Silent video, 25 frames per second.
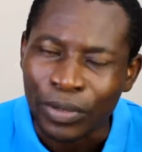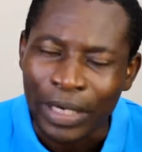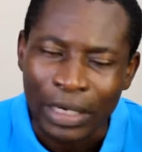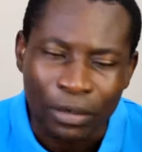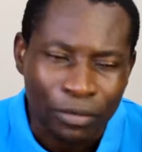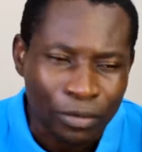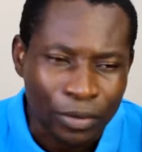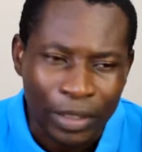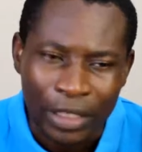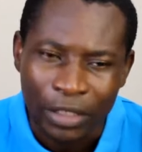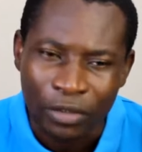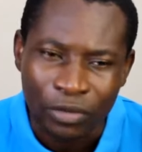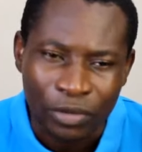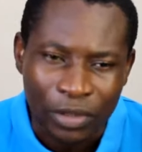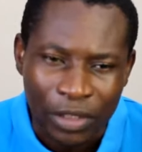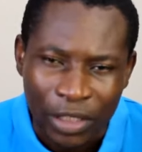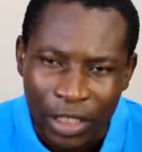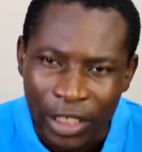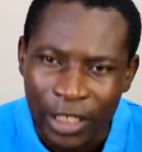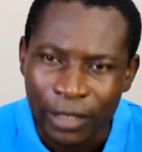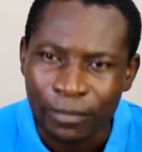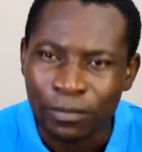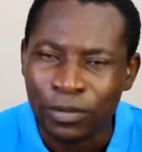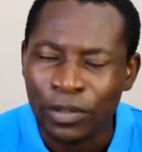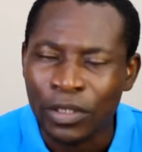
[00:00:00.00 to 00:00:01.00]
where to
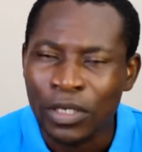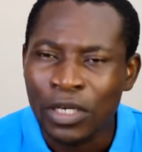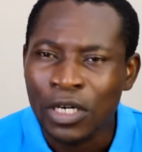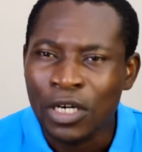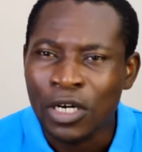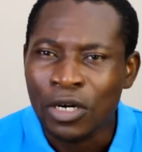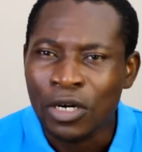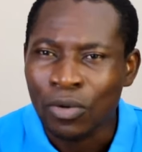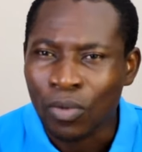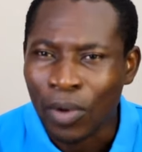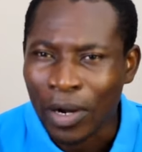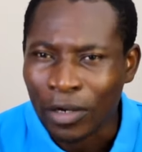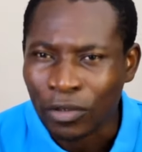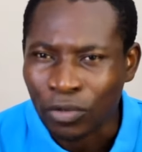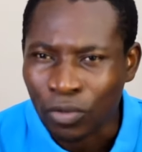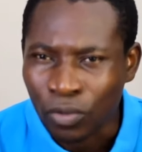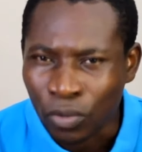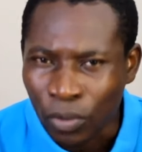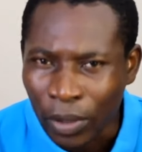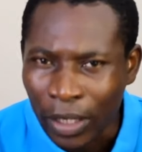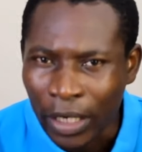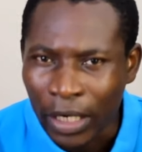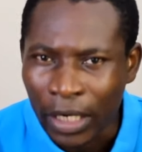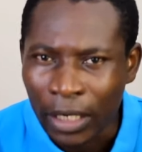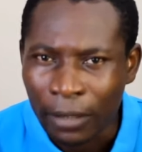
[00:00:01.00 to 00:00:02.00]
sleep, what to
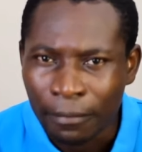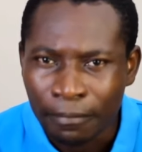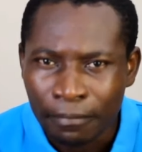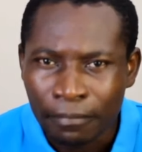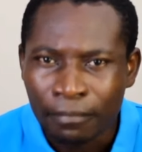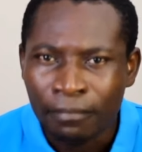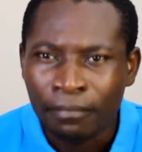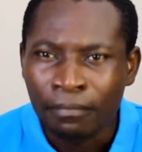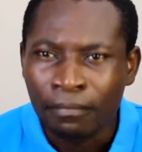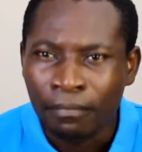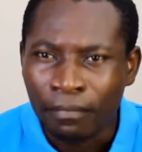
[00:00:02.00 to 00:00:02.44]
wear.